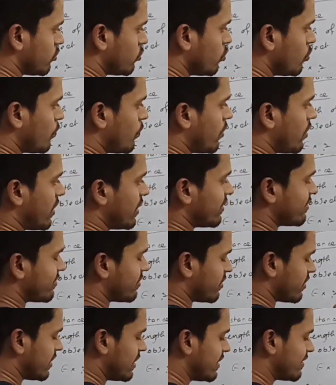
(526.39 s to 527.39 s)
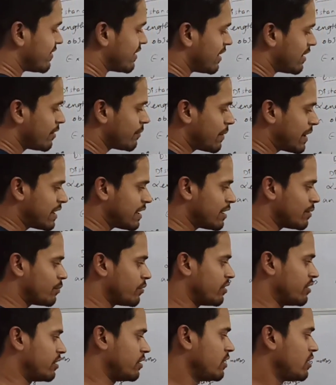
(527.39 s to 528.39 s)
2 points, or initial and final
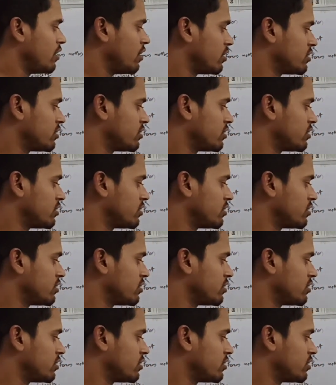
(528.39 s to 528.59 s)
point,